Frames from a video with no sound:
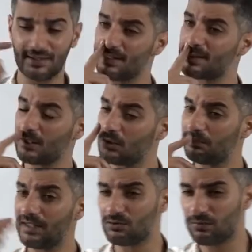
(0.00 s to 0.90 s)
It's a
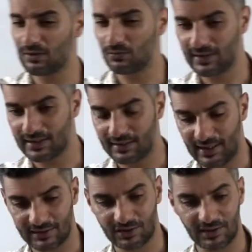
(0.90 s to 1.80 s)
good place where we can
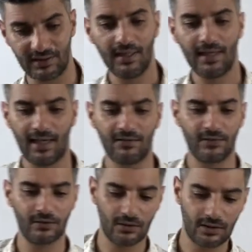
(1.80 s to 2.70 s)
actually have
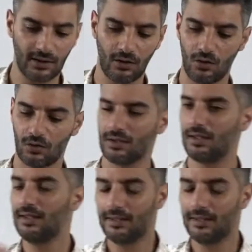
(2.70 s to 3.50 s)
a look, or